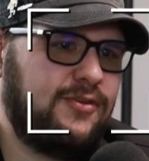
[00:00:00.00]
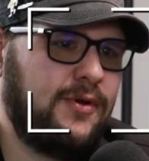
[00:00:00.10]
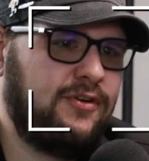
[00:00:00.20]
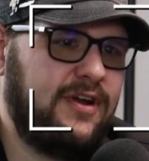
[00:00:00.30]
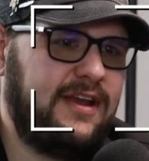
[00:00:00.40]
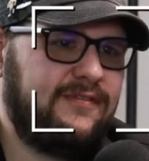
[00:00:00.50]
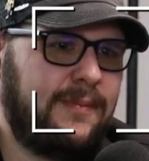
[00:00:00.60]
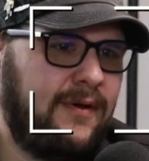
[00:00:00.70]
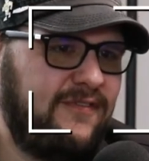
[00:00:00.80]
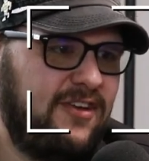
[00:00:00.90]
Creative. I'm on
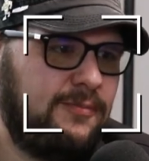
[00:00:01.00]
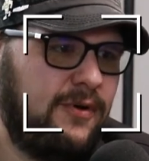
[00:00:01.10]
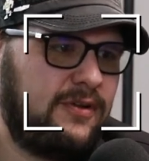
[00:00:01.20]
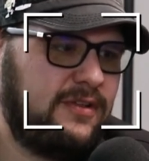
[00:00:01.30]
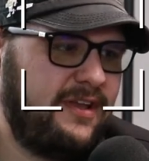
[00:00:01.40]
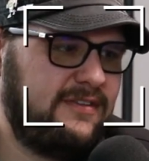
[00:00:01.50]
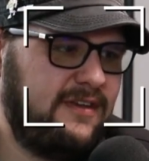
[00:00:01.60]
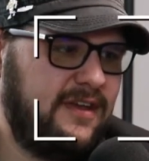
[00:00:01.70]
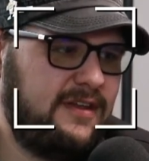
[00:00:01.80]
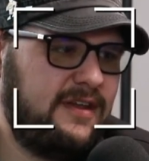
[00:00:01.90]
Facebook,
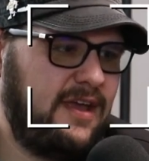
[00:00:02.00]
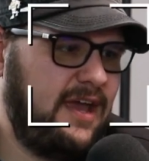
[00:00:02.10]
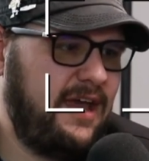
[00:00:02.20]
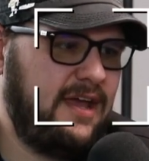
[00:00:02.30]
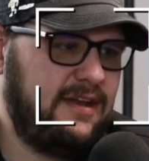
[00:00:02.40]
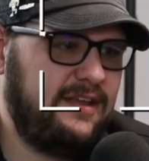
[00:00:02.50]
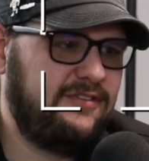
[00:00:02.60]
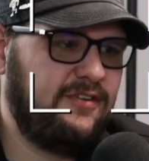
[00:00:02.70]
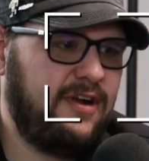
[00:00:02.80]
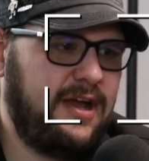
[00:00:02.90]
LinkedIn, and
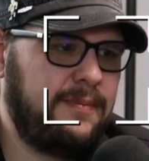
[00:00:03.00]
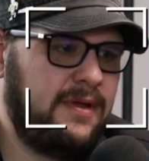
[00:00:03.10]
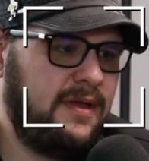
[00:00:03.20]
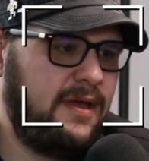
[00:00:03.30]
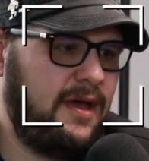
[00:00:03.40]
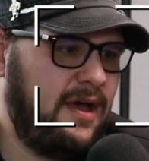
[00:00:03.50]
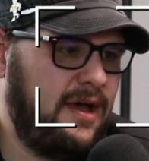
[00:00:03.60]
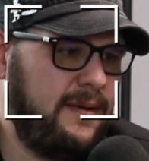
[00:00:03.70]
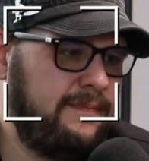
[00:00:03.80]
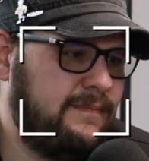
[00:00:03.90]
Instagram.
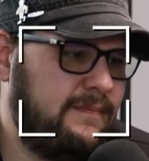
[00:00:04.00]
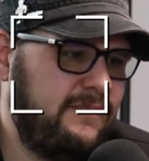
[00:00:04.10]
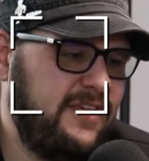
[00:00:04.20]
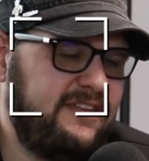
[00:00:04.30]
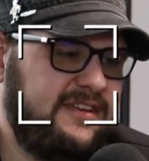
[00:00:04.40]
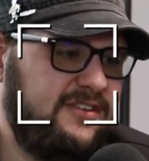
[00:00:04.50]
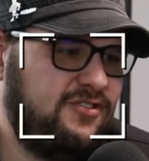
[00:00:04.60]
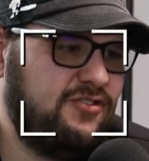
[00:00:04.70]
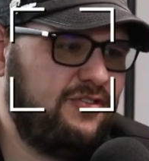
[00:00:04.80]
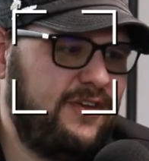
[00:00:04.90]
LinkedIn is
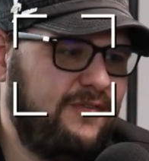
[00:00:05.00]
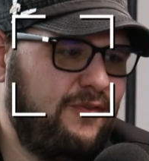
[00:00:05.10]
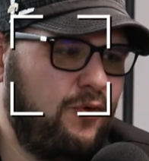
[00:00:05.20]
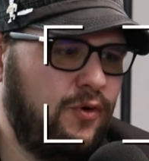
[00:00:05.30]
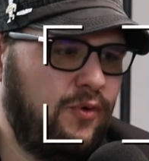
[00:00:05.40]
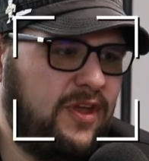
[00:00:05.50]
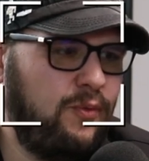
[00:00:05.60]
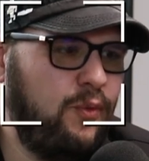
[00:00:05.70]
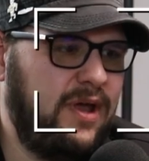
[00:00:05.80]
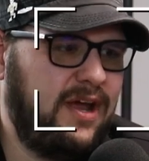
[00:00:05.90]
usually for like
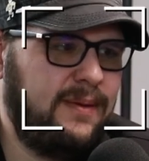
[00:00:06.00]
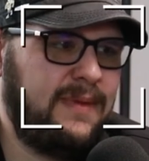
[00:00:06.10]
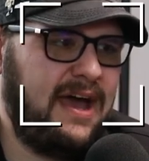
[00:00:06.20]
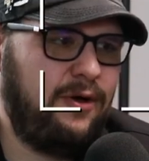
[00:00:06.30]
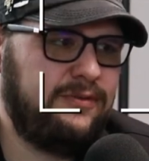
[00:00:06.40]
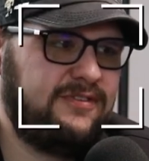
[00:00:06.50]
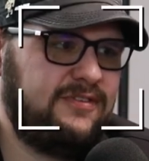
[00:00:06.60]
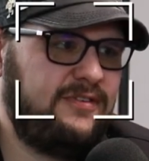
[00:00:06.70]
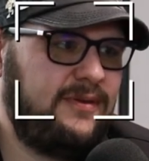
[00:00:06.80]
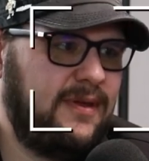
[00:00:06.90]
when I'm out
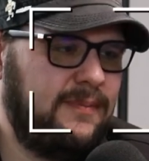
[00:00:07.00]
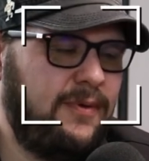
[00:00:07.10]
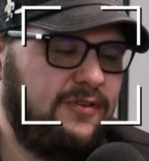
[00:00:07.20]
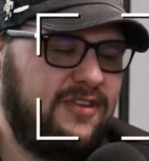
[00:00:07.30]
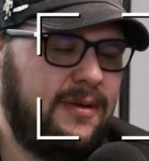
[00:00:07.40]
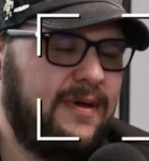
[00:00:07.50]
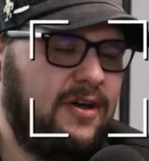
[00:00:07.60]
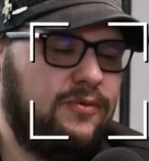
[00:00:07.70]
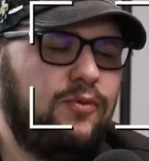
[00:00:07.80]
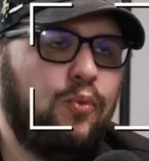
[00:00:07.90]
and posting
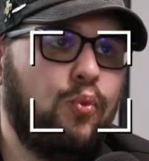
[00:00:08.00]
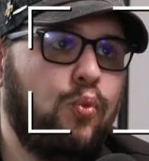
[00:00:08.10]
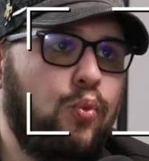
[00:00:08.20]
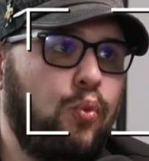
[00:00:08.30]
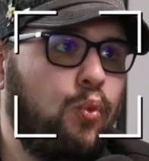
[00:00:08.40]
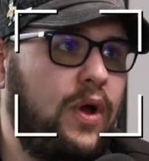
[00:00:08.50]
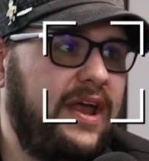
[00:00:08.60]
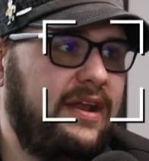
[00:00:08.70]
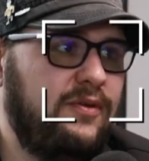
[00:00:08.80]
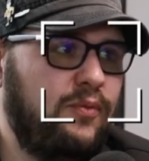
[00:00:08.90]
about
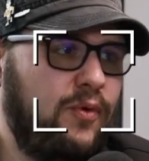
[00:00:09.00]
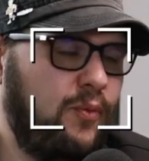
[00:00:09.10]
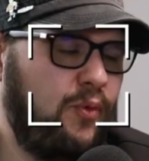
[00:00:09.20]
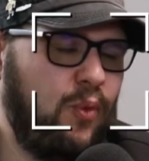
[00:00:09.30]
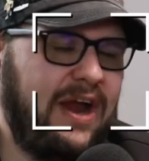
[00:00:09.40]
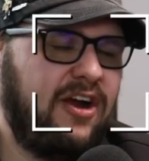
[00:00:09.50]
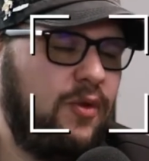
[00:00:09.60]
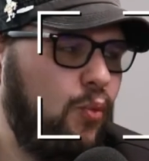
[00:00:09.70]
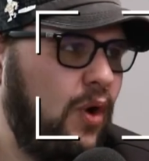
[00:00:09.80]
where and when